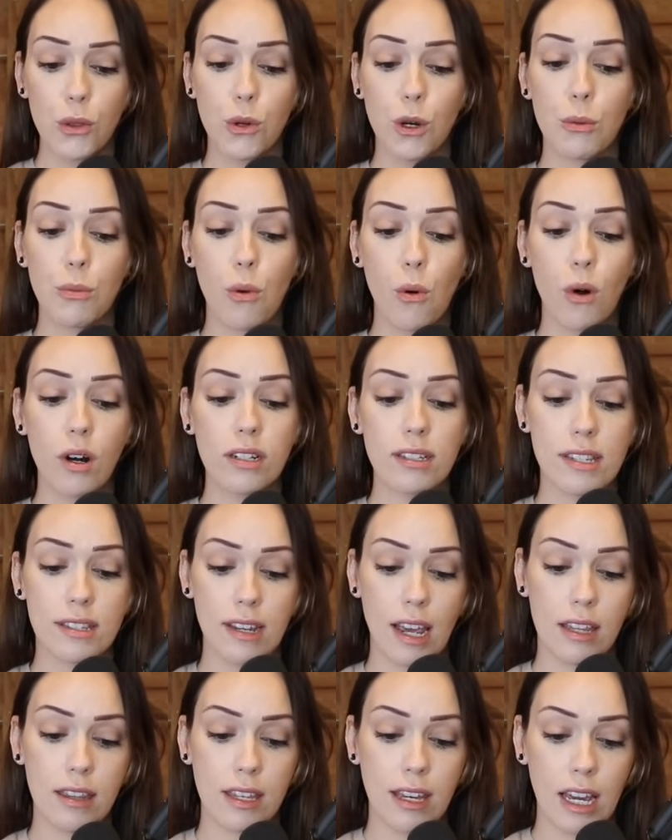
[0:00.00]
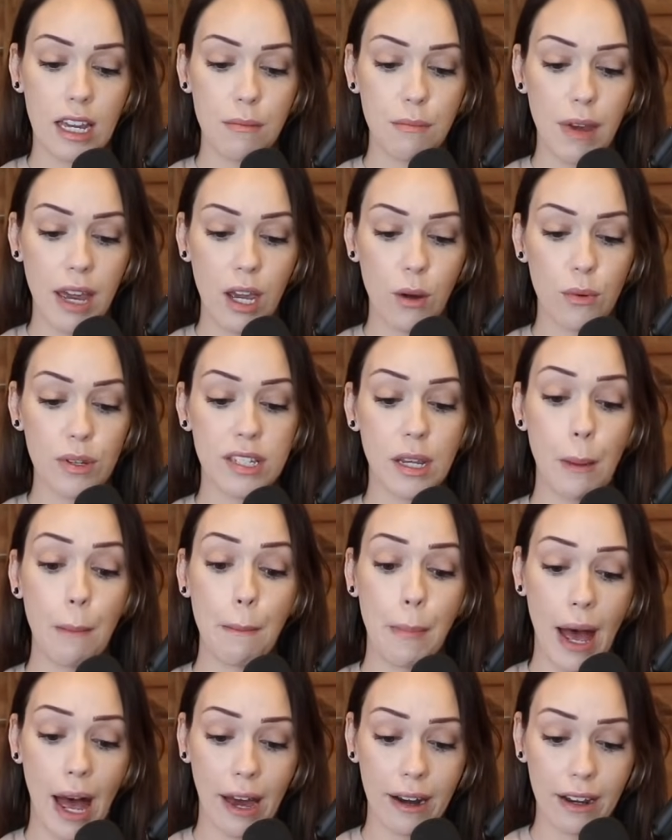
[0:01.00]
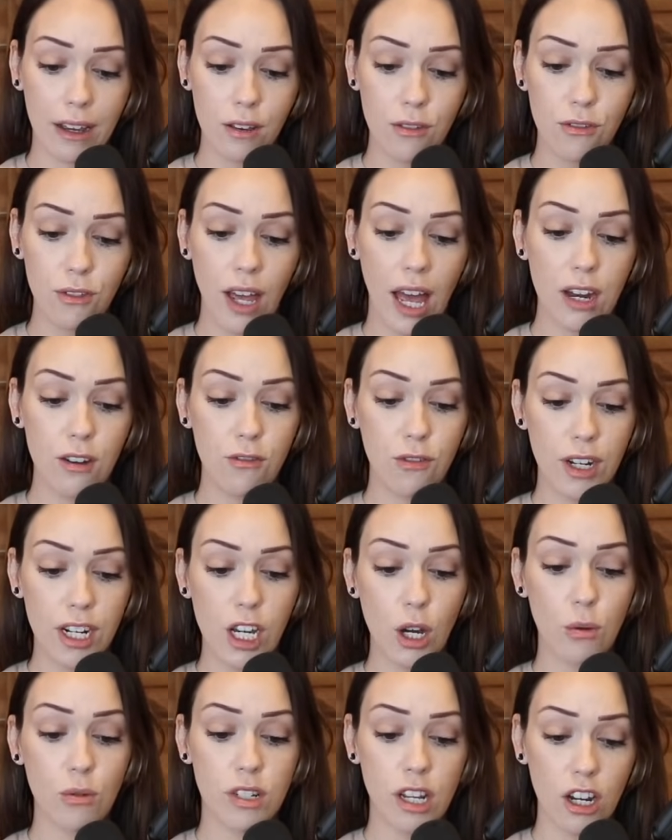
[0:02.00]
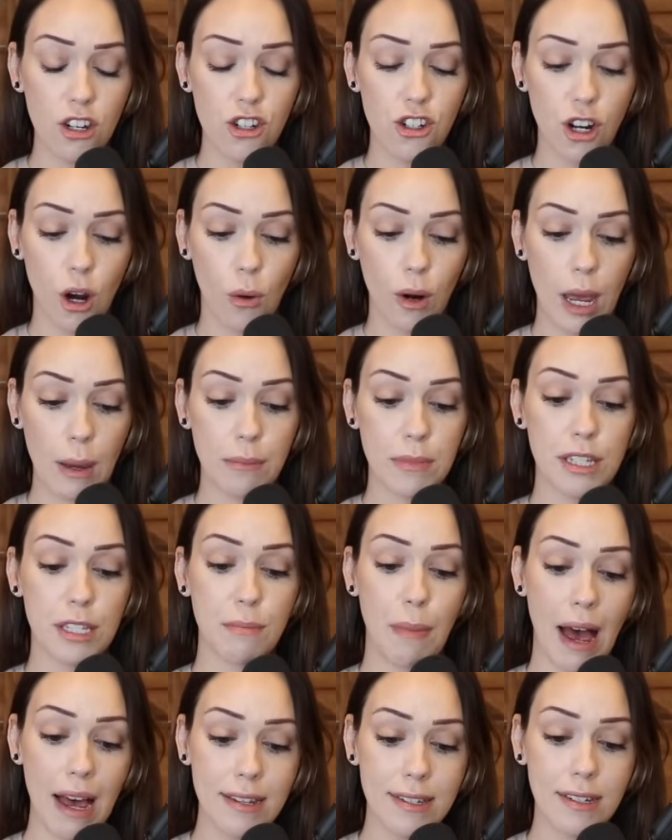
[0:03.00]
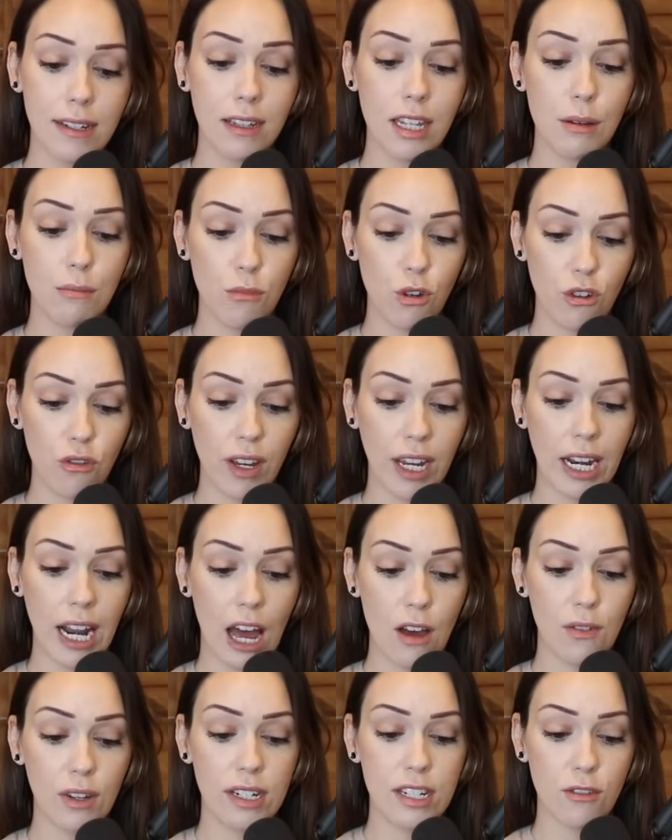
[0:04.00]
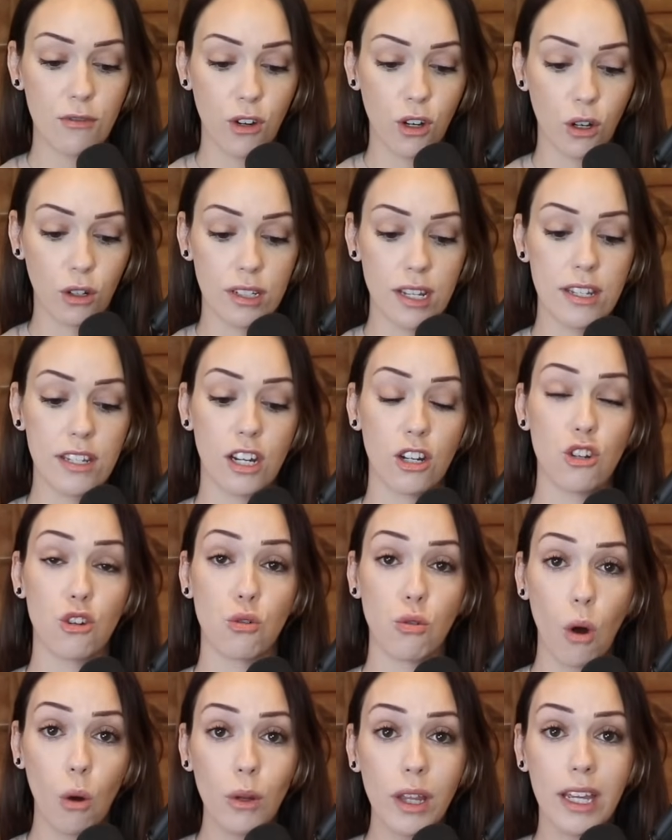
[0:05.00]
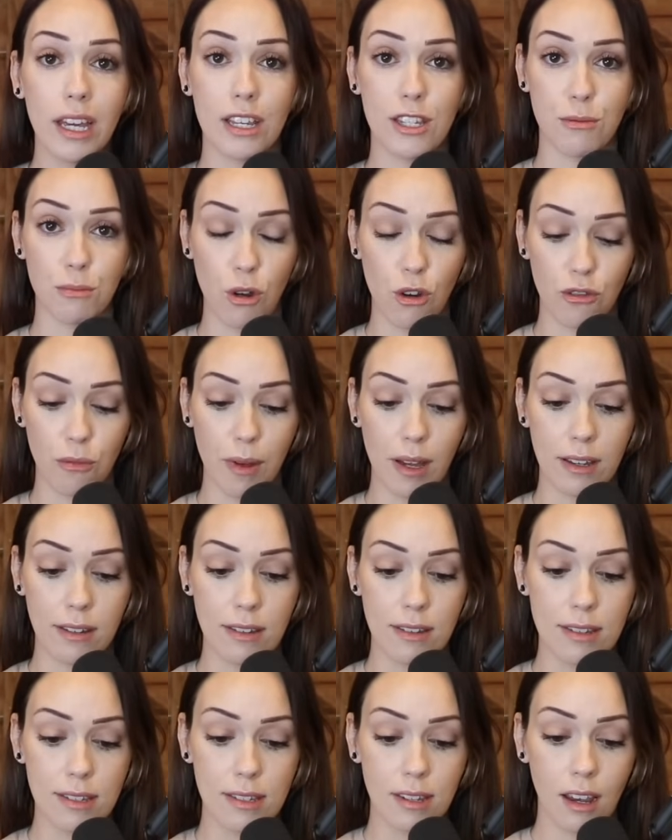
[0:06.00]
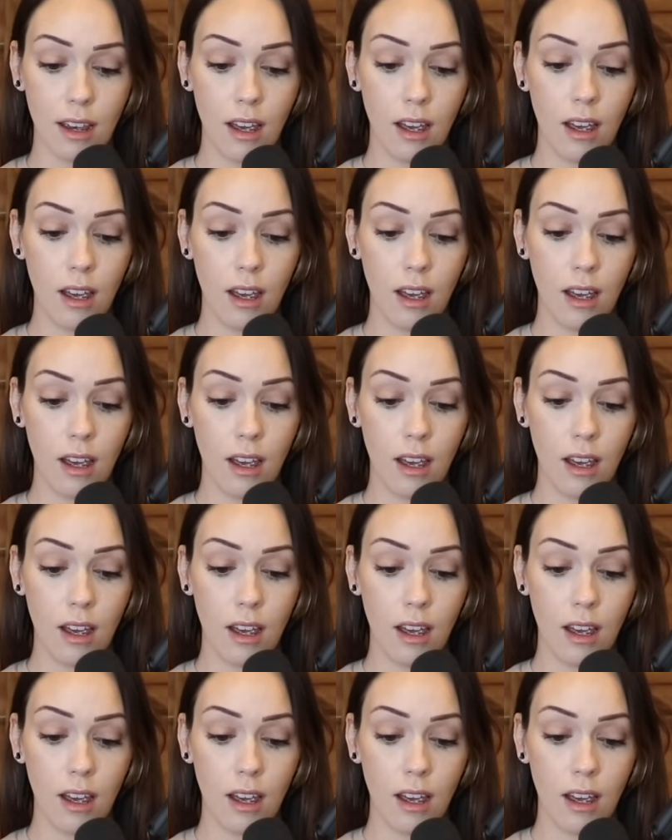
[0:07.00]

The reports say the inmate was combative, and video does show him spastically moving and having difficulties controlling his movements.